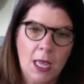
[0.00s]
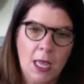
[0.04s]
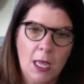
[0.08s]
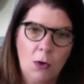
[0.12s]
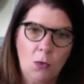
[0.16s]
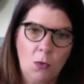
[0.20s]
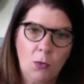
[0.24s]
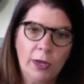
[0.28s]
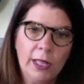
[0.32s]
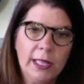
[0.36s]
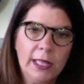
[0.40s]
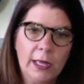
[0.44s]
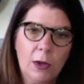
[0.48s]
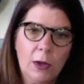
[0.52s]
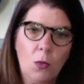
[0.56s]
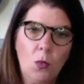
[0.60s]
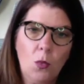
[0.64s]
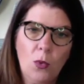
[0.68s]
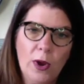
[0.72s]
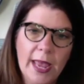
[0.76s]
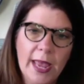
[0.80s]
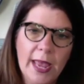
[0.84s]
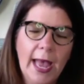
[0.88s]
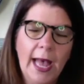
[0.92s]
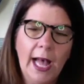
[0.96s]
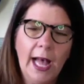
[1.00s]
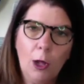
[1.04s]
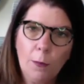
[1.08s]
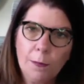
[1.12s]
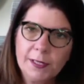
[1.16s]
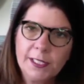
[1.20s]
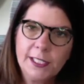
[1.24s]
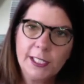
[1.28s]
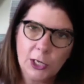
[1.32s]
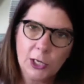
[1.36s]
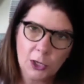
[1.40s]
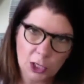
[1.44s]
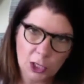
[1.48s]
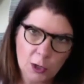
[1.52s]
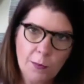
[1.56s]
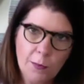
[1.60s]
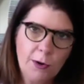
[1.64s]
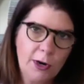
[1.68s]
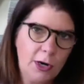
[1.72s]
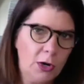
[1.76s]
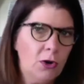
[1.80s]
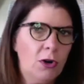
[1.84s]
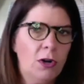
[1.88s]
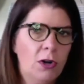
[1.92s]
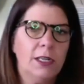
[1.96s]
really, we help
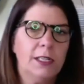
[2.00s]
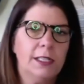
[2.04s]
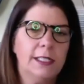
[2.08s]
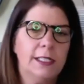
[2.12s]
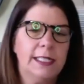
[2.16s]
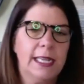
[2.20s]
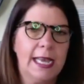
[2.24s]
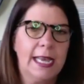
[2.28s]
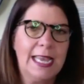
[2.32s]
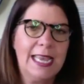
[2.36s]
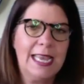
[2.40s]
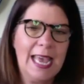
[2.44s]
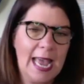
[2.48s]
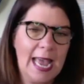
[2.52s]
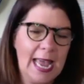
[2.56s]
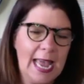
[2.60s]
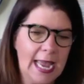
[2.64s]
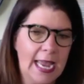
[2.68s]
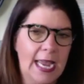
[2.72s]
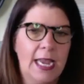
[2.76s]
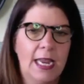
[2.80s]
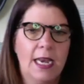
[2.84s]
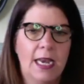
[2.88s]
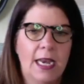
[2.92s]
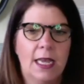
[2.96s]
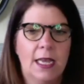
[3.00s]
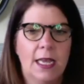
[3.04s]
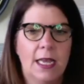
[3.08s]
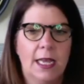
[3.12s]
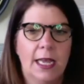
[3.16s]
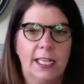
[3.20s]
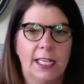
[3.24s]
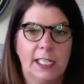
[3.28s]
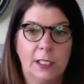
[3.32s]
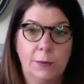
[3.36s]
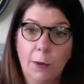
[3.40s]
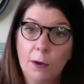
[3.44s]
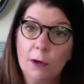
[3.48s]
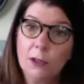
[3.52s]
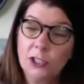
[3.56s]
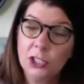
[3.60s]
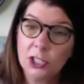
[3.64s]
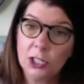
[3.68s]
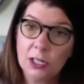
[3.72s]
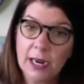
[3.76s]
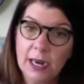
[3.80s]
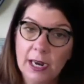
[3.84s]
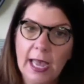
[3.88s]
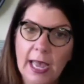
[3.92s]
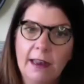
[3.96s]
solopreneurs gain
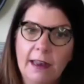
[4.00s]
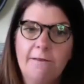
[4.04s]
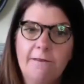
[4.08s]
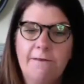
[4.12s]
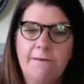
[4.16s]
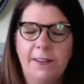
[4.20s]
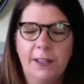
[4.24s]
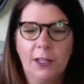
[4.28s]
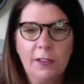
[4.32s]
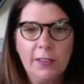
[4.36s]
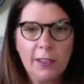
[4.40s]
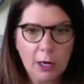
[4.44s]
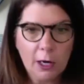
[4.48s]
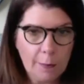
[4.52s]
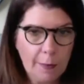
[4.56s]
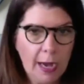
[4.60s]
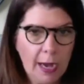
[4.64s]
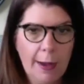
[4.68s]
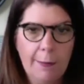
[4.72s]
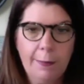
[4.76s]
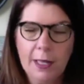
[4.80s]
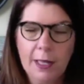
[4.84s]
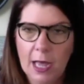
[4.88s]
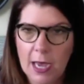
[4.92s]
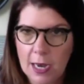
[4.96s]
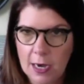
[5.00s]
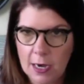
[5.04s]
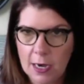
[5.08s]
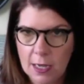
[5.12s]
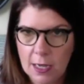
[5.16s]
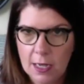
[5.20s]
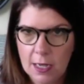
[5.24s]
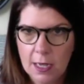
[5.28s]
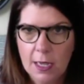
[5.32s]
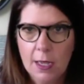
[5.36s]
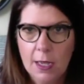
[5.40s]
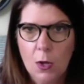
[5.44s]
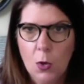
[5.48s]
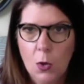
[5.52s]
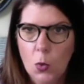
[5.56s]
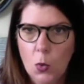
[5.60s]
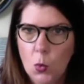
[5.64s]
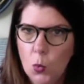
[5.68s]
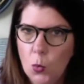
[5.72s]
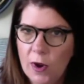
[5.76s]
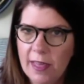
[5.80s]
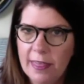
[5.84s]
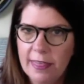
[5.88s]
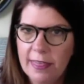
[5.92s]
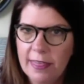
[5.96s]
exposure and fill their pipeline
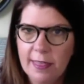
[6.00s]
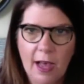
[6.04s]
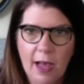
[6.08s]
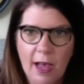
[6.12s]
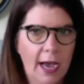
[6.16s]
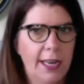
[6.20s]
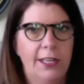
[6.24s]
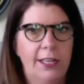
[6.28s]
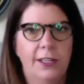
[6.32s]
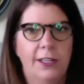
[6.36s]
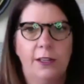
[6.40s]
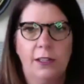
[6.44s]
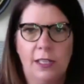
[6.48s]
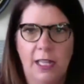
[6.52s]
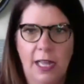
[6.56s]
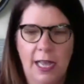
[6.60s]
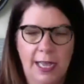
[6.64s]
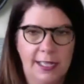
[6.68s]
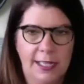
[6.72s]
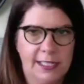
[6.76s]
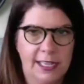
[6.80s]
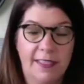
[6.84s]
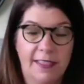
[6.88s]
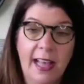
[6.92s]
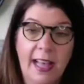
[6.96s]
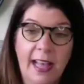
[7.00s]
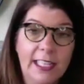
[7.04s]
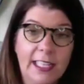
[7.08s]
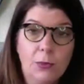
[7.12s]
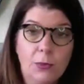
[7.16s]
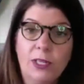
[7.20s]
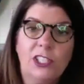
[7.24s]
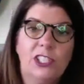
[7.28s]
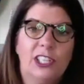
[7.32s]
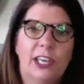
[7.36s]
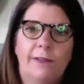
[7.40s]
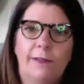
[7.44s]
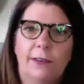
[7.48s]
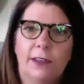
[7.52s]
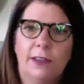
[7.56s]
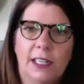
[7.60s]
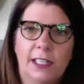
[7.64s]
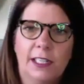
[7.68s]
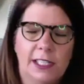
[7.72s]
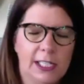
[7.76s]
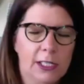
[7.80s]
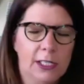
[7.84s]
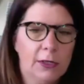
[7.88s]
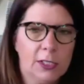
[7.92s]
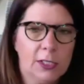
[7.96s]
with ideal clients. And that's what Shuffle
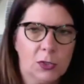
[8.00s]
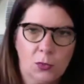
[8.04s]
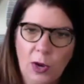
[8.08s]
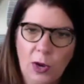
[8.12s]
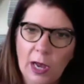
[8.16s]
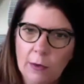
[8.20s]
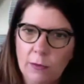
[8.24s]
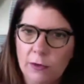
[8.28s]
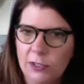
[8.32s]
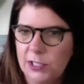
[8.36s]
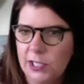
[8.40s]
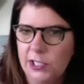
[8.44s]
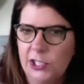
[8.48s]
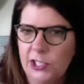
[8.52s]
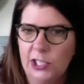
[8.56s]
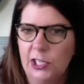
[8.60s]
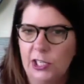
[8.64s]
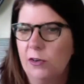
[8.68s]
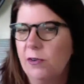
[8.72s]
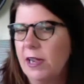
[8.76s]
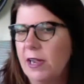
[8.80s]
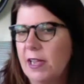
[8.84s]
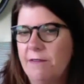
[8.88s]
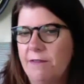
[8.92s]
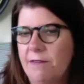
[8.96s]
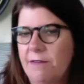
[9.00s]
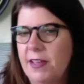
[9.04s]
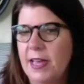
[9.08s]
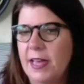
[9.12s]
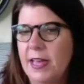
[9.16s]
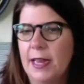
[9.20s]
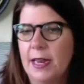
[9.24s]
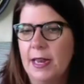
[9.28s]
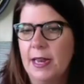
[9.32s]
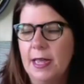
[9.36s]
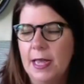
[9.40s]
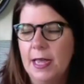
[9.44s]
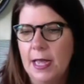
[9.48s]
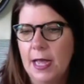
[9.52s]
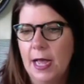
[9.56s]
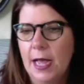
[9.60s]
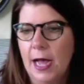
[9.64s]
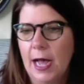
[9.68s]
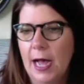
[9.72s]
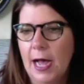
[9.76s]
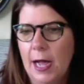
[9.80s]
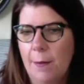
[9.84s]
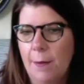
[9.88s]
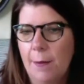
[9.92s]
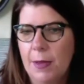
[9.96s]
does too. It's why we're such a great fit.
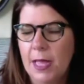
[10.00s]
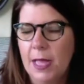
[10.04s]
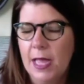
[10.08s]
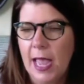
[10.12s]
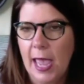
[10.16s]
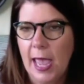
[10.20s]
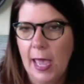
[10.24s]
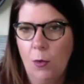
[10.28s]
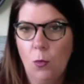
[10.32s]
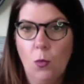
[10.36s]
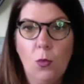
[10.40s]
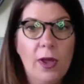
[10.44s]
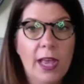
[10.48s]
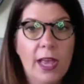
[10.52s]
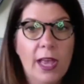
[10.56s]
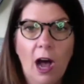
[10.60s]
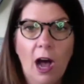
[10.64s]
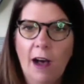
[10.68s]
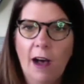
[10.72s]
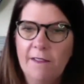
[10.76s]
And we